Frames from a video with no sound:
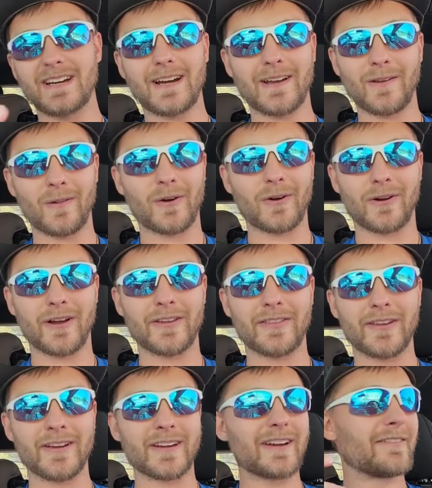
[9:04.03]
kind of long, I
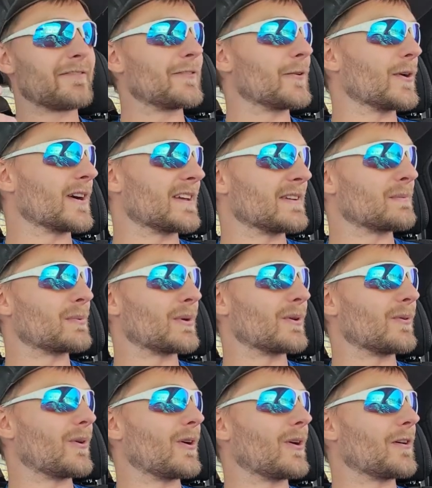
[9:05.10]
think. I feel like it's pretty
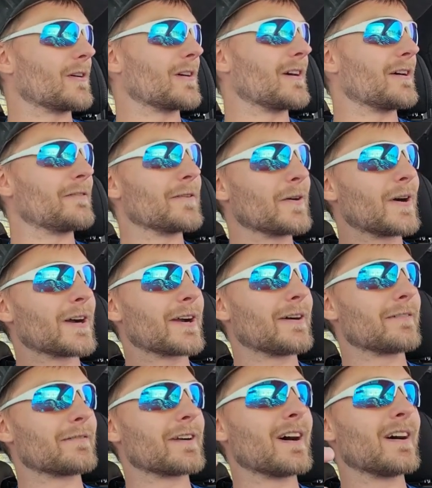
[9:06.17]
long. I feel like
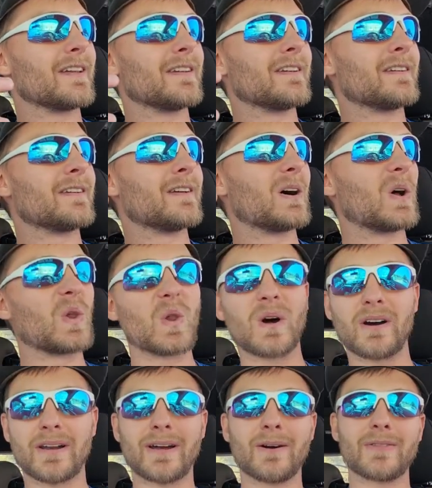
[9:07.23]
I've gotten a
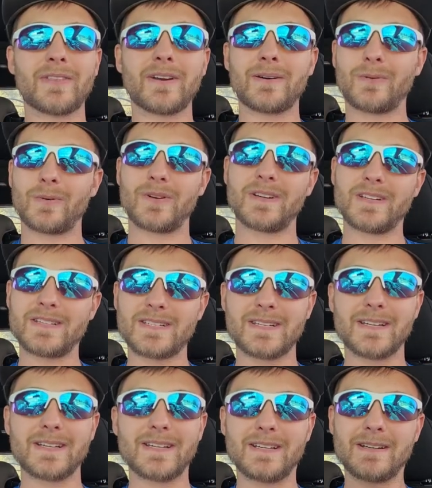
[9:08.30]
lot out that I wanted to
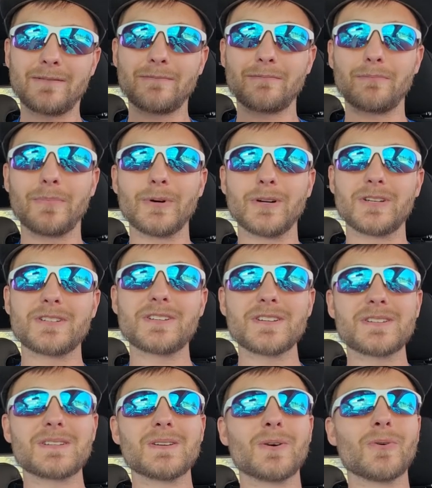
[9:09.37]
say. But
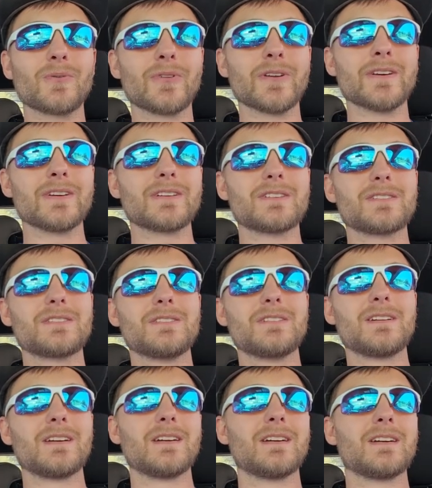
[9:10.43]
just know that,
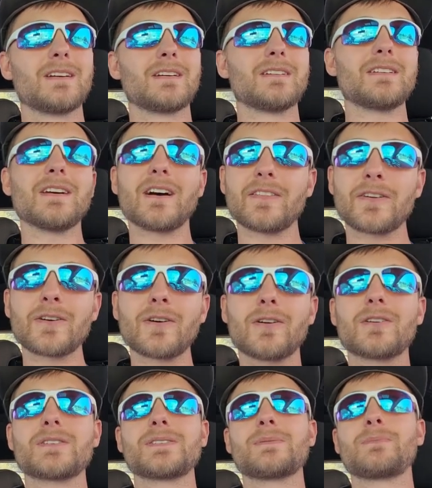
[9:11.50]
yeah, there
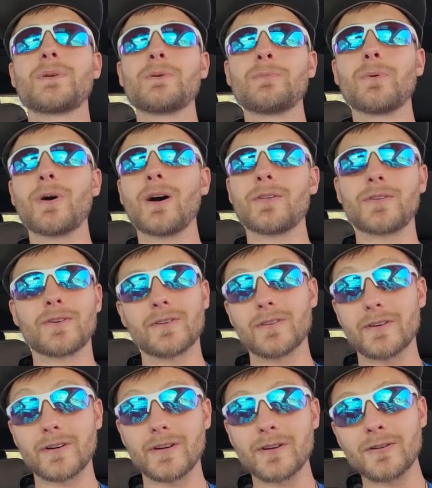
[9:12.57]
are some people out there that
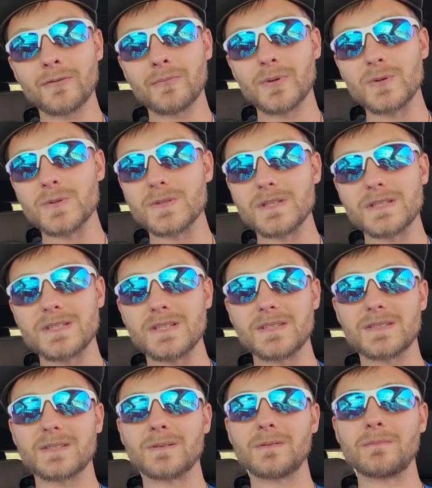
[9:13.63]
are going to abuse the
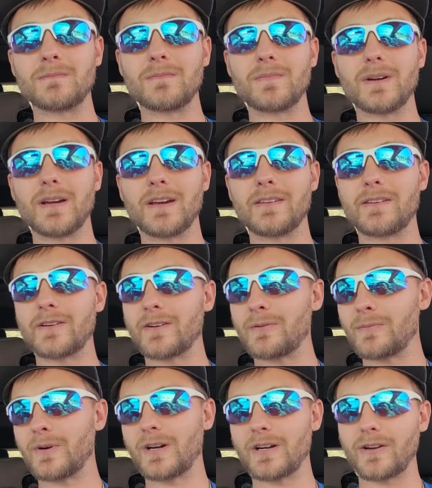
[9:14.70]
system. And they're going
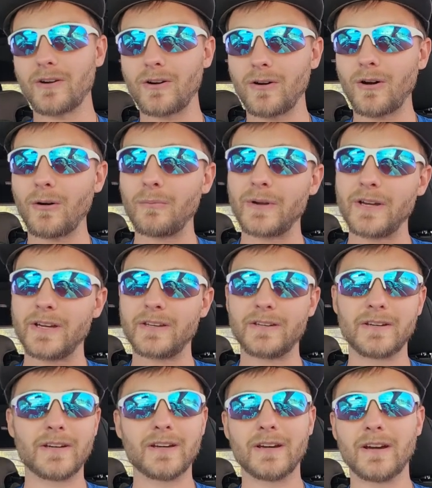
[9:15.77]
to be like, oh man,
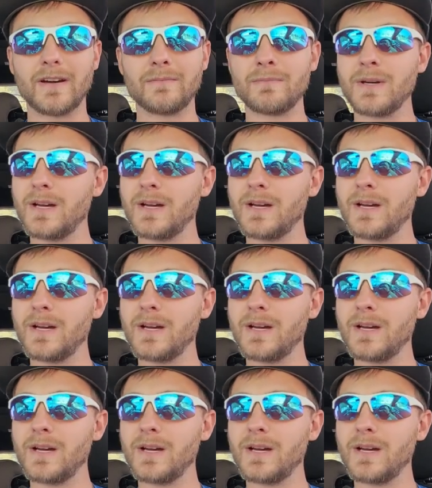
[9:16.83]
yeah,